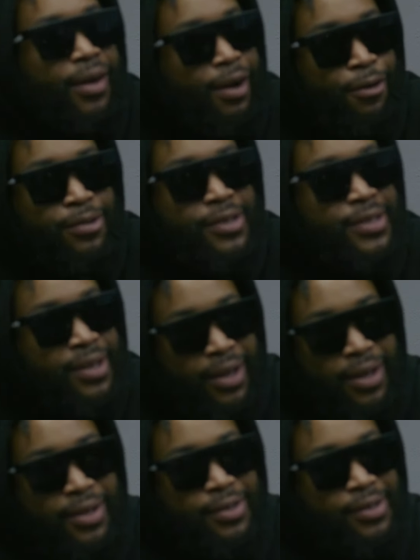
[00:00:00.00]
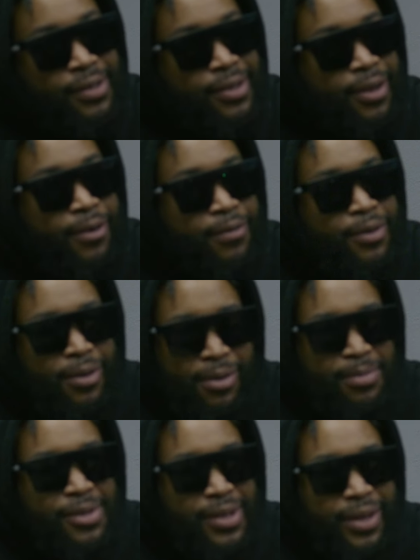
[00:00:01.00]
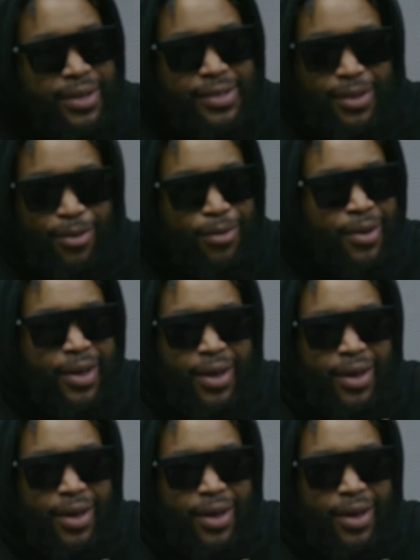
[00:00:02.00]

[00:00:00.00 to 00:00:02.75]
on the scenes and stuff. You know what I'm saying? So